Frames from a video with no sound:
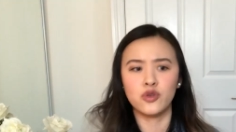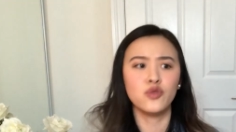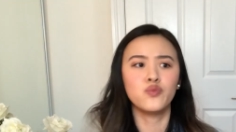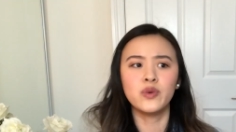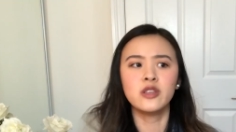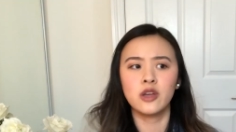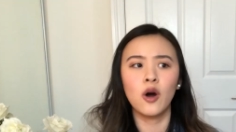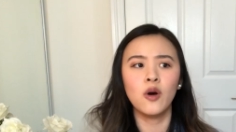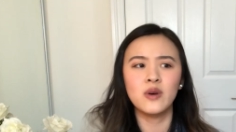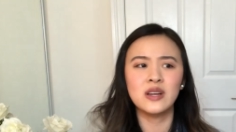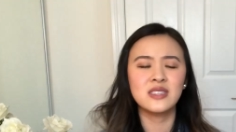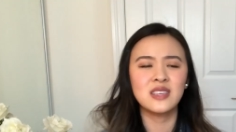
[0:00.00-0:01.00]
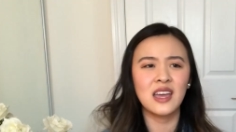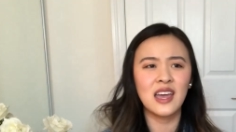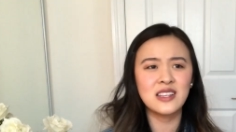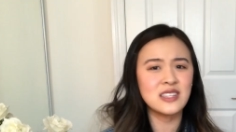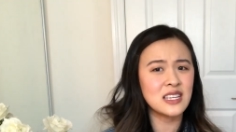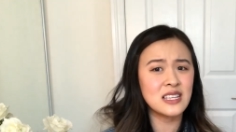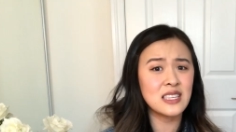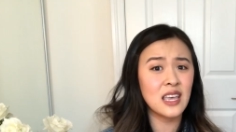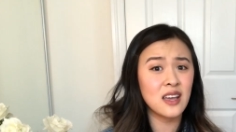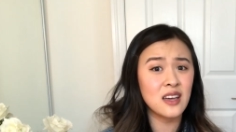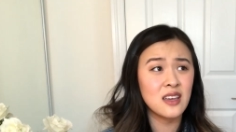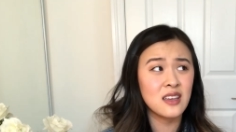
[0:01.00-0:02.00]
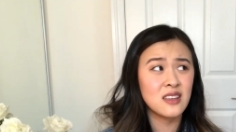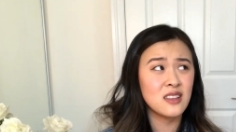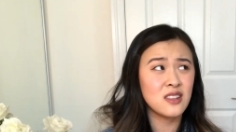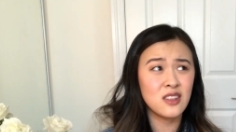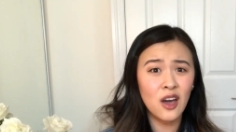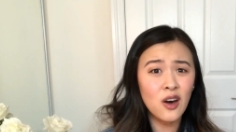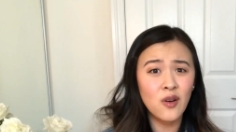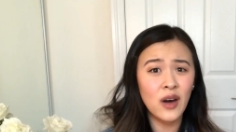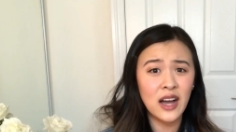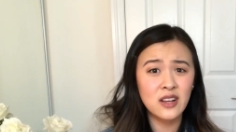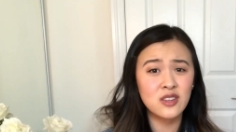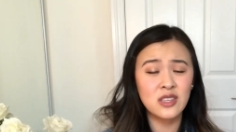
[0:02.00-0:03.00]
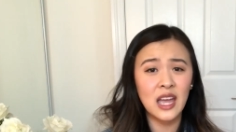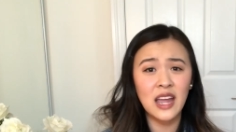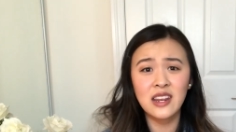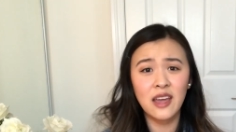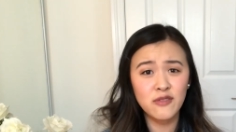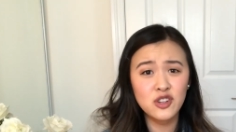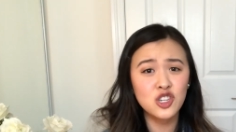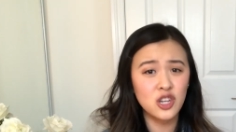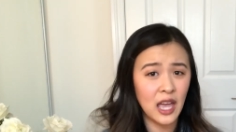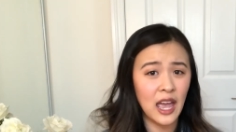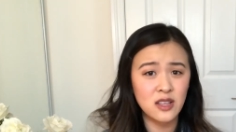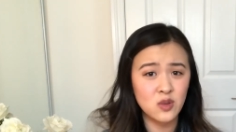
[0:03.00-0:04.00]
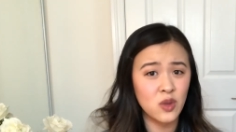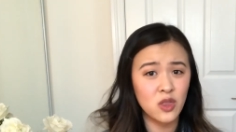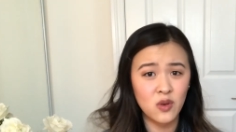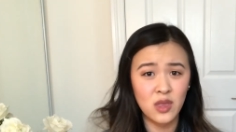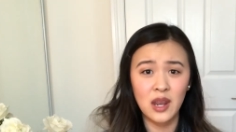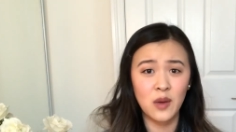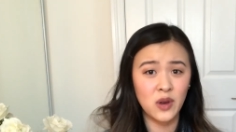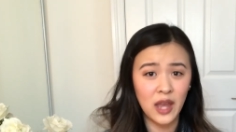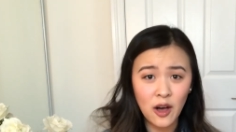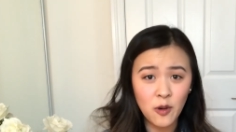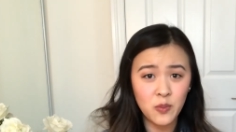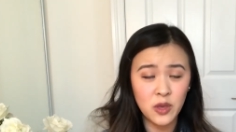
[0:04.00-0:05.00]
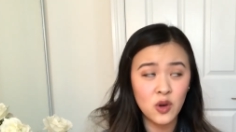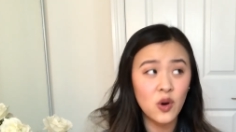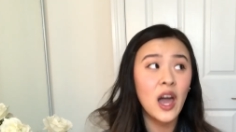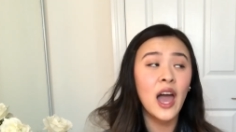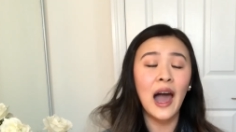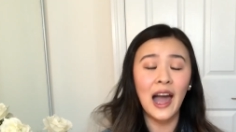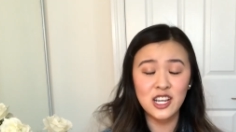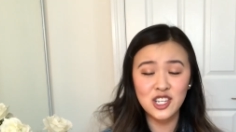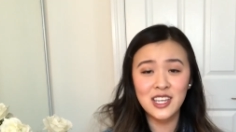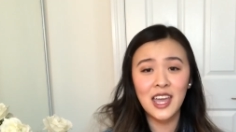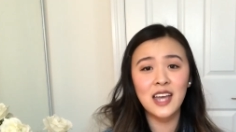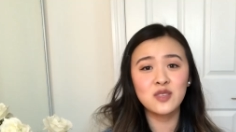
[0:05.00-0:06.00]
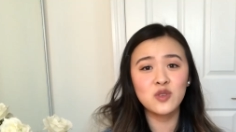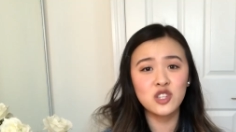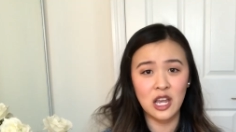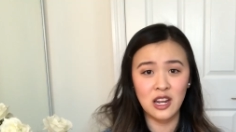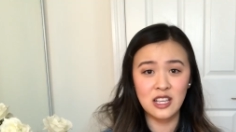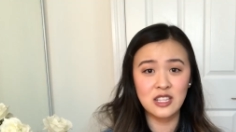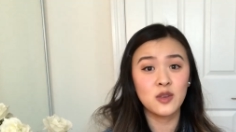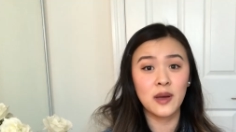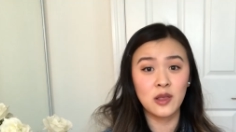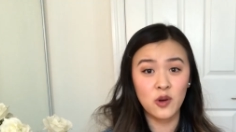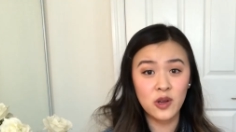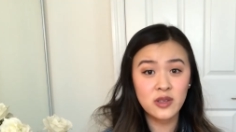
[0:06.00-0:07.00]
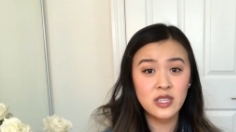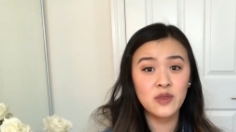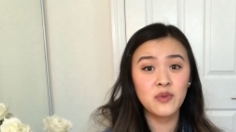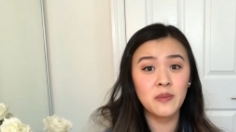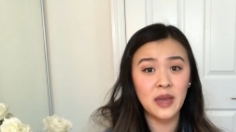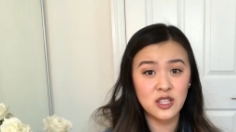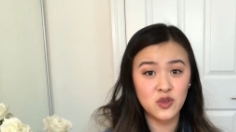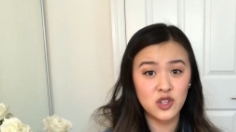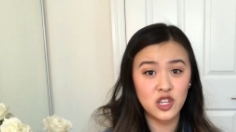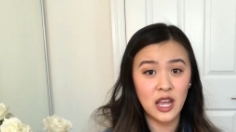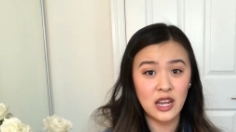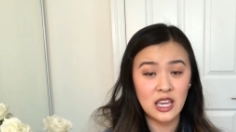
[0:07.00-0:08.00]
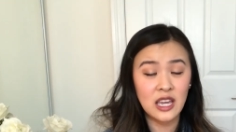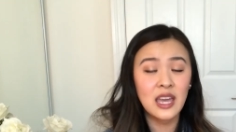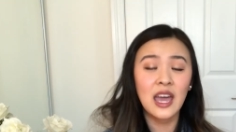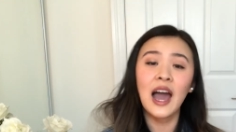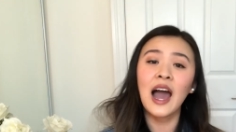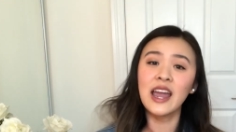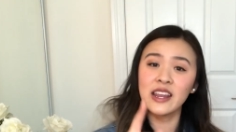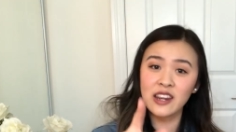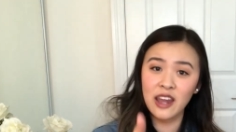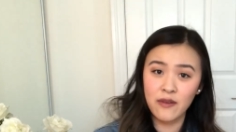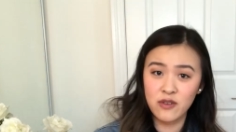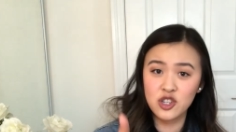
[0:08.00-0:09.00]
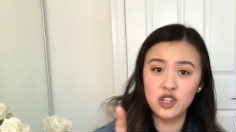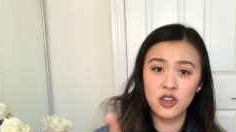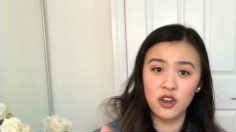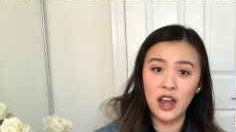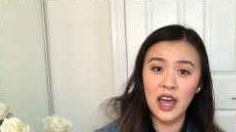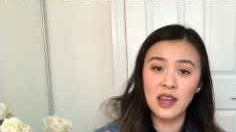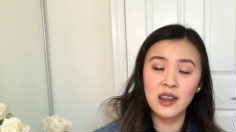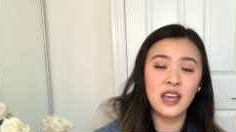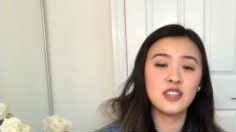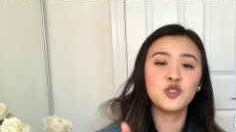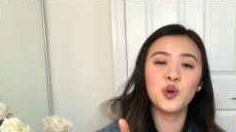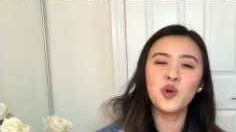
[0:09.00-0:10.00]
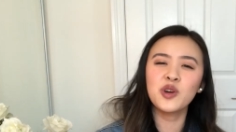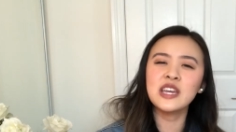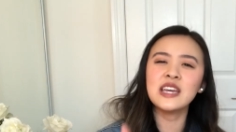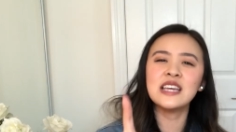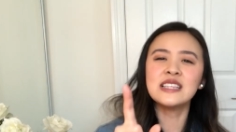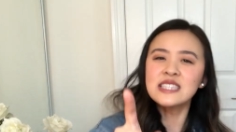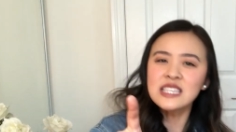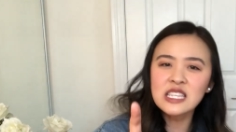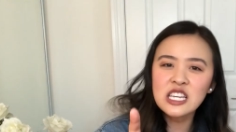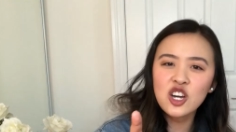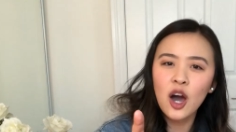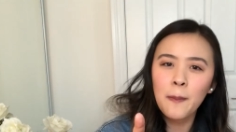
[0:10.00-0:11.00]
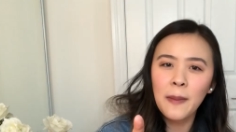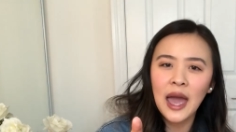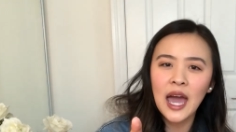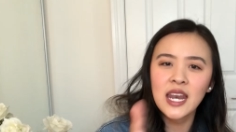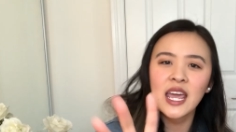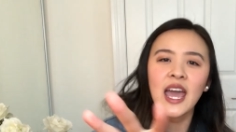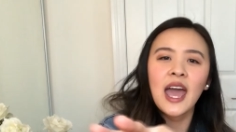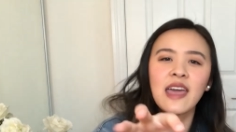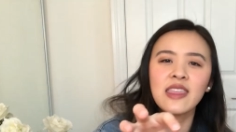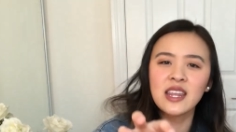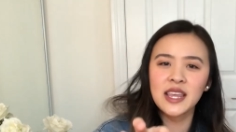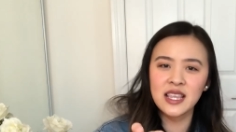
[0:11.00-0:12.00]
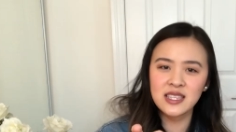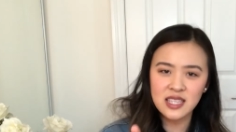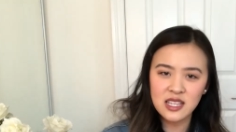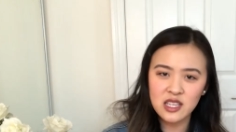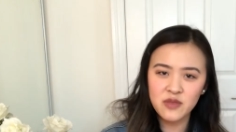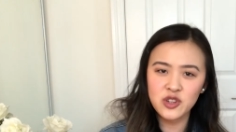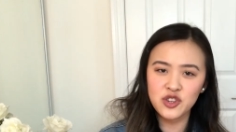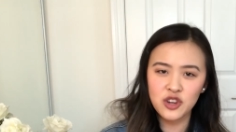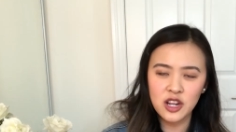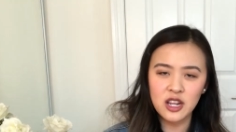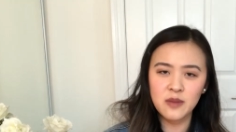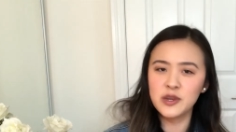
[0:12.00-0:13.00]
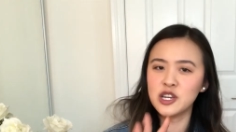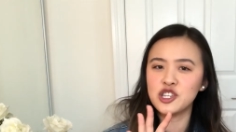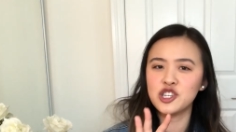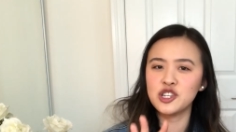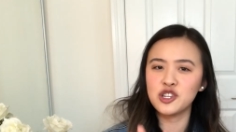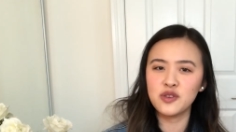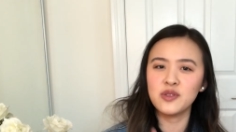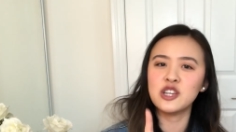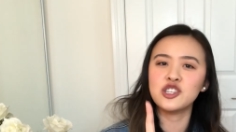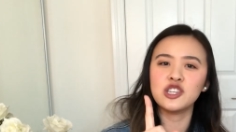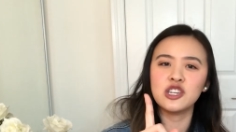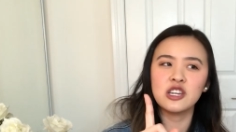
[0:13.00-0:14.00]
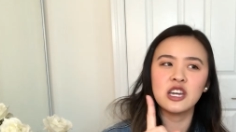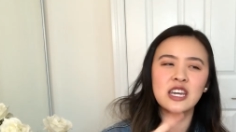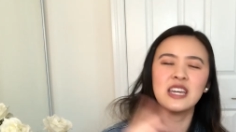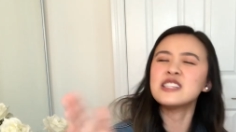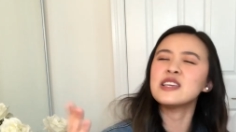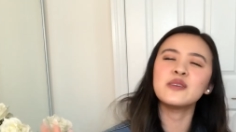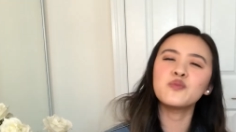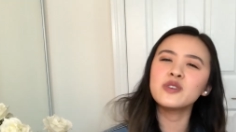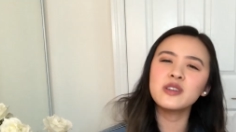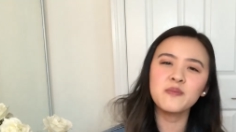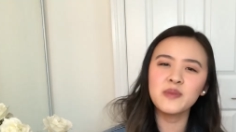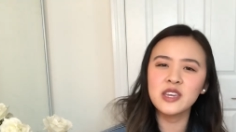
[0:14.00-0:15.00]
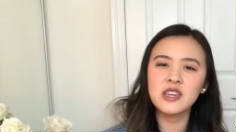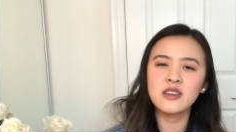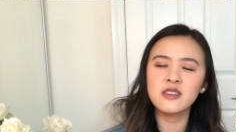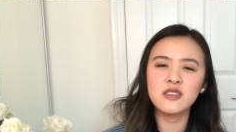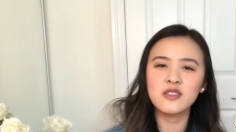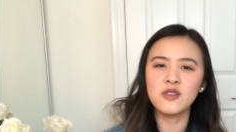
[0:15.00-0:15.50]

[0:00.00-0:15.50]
really owe us. And Dee's like, no, actually, I never shook hands with you that I would help you. I shook hands with Jenny, so my loyalty remains with Jenny. I never shook your hand. And Tori instantly got mad and then instantly retreated because she knew that it wouldn't be,